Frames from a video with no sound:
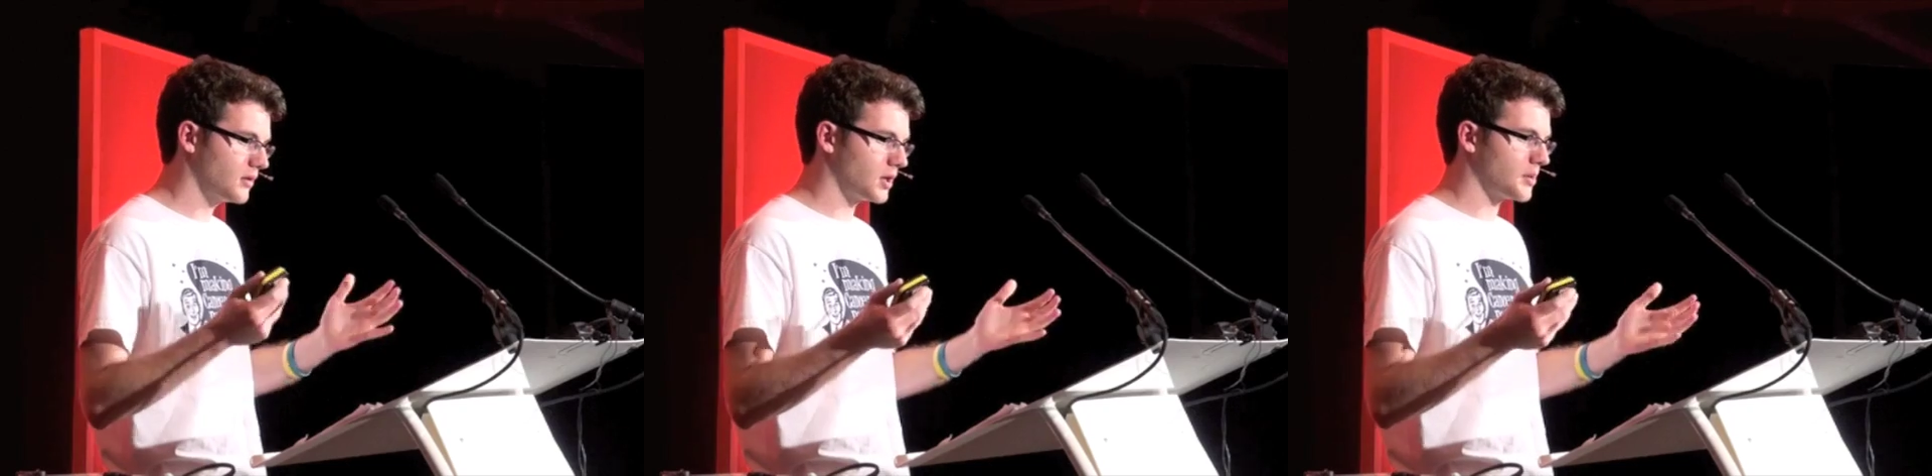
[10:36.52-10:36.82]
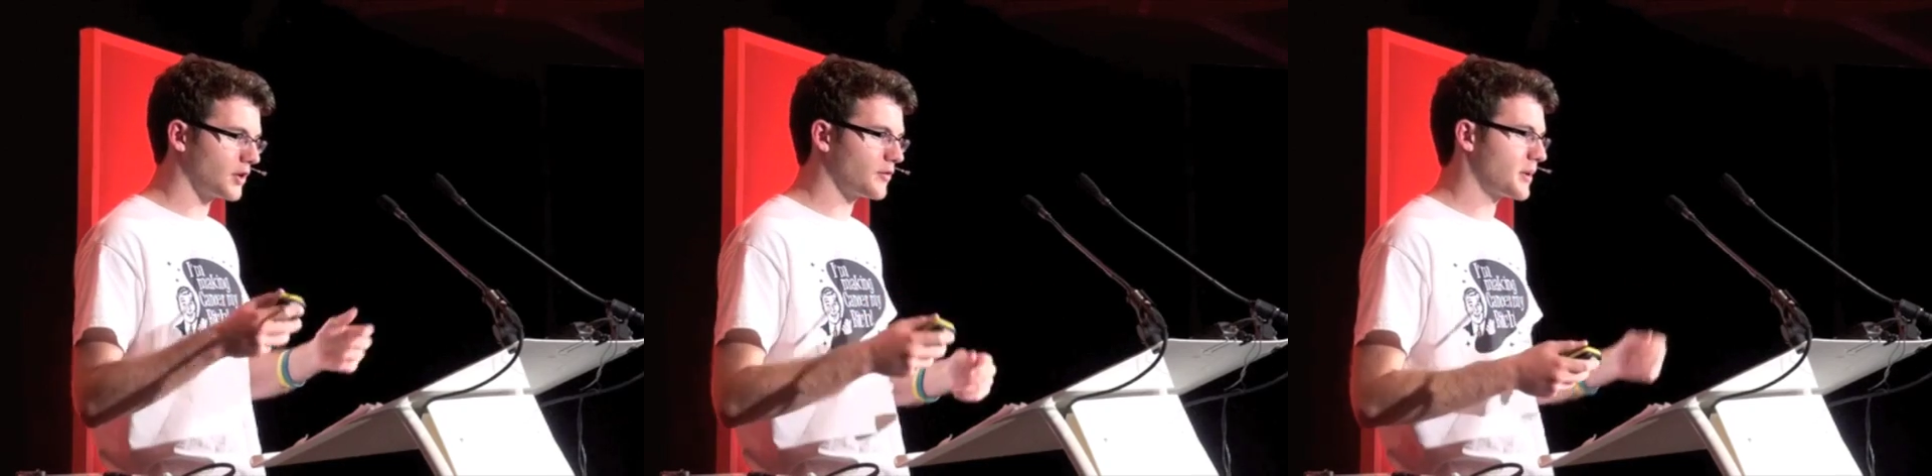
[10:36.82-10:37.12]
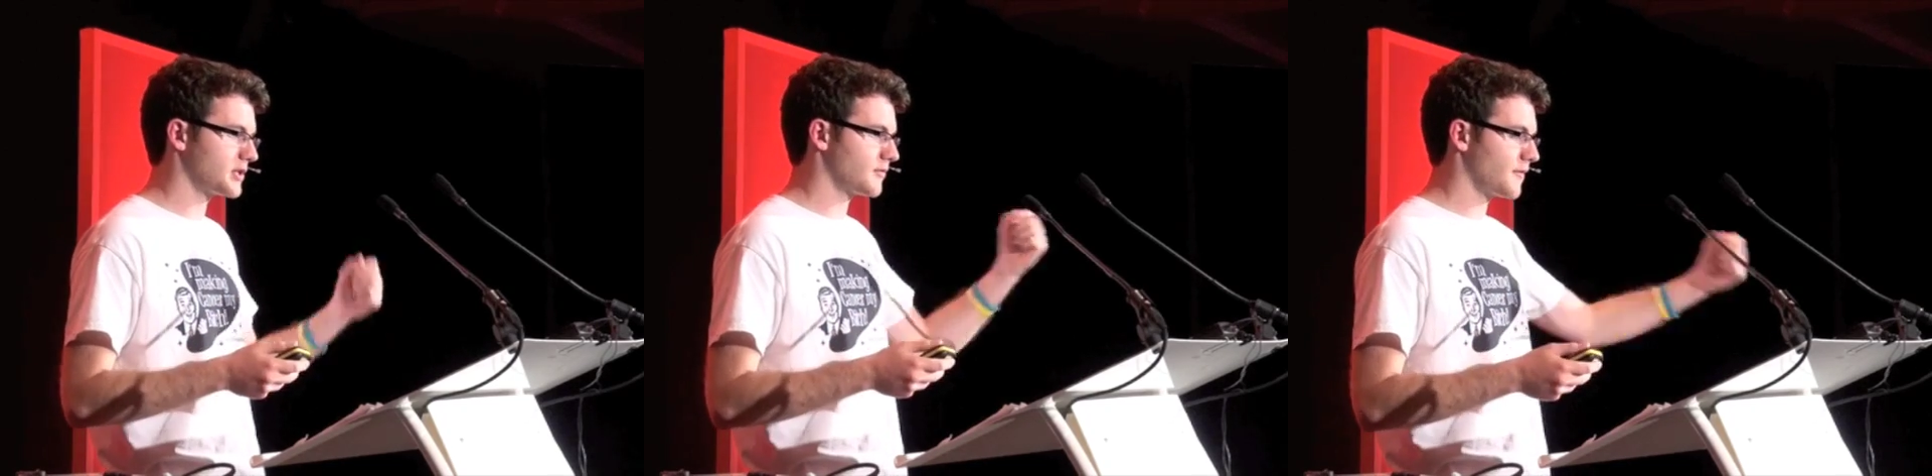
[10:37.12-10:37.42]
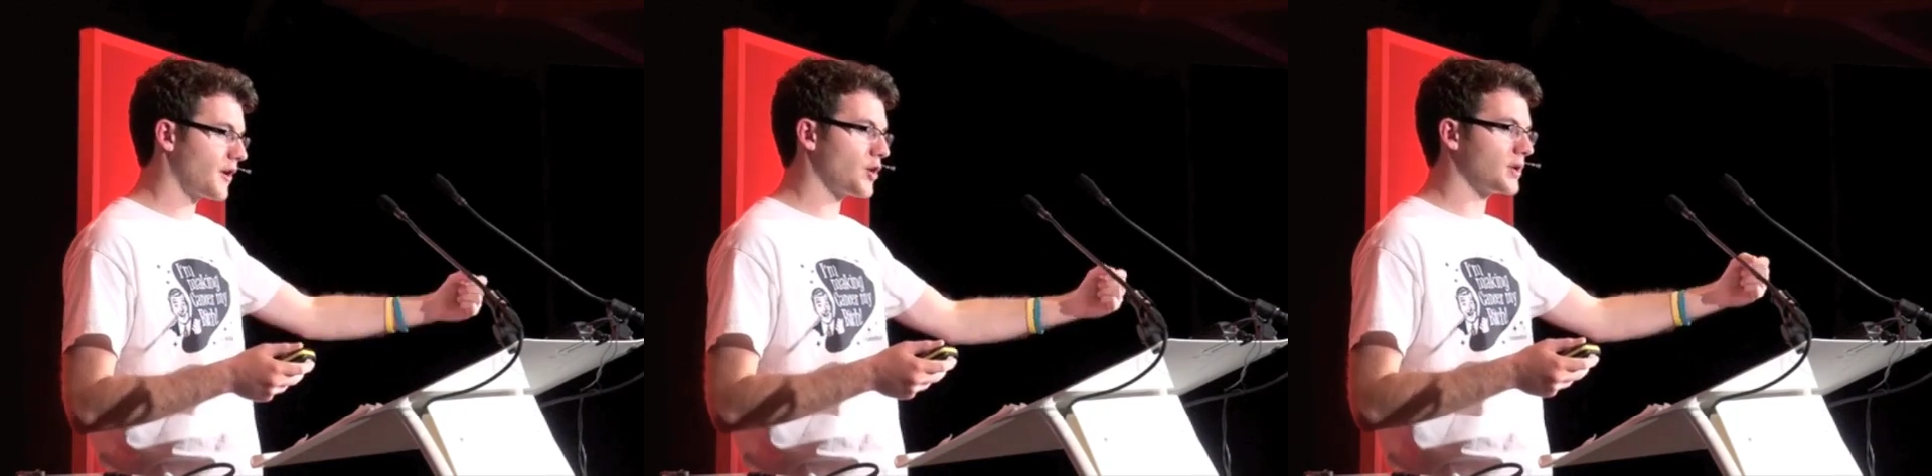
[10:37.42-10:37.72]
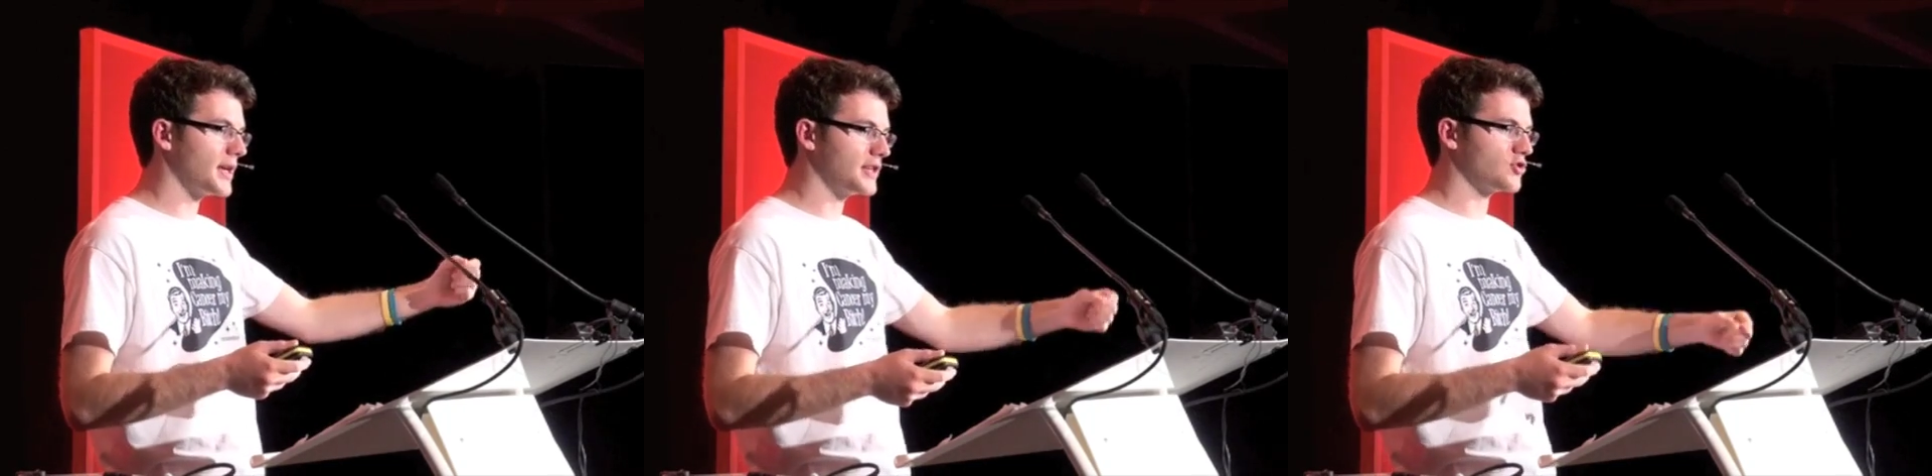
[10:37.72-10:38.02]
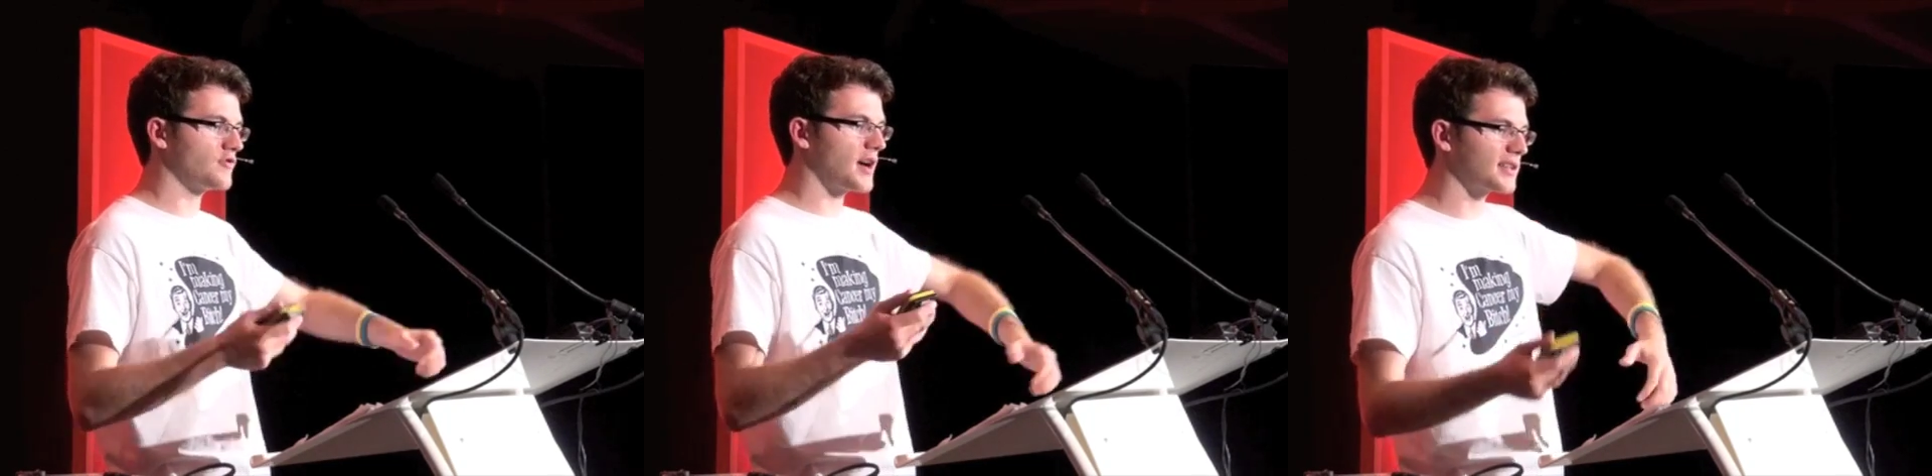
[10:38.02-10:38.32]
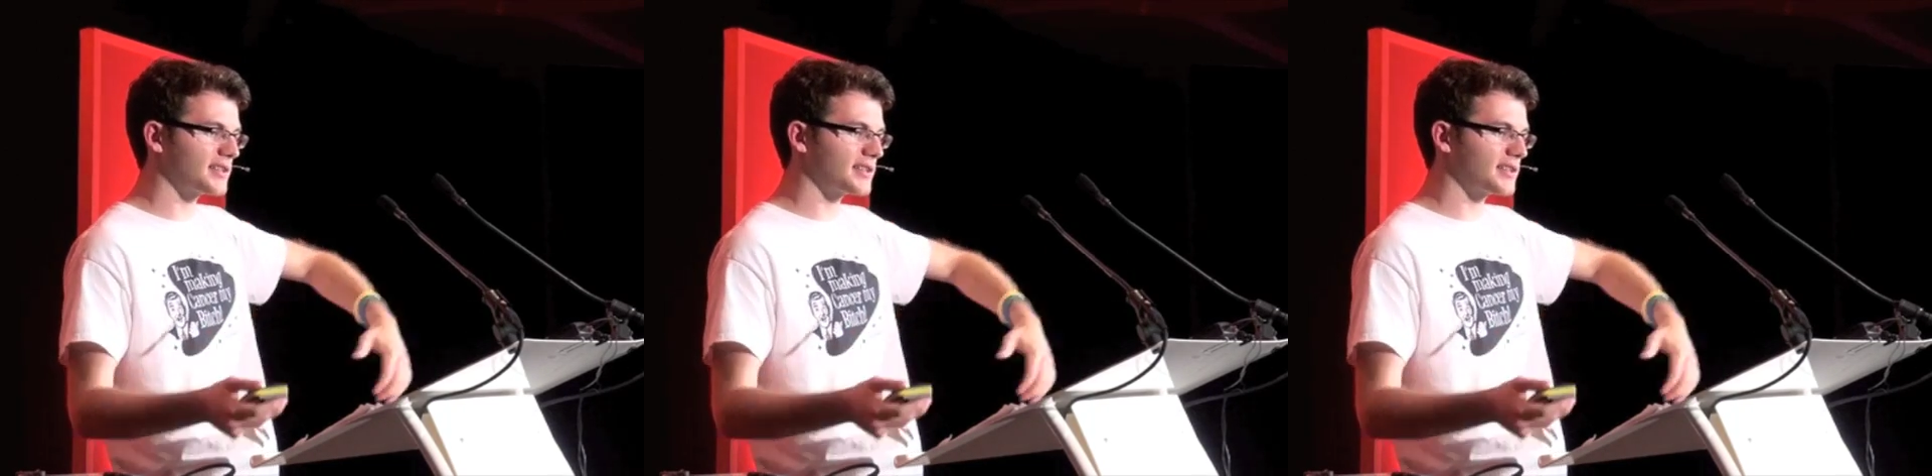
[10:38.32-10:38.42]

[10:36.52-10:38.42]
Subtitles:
and off a picture of a phone, he drew that,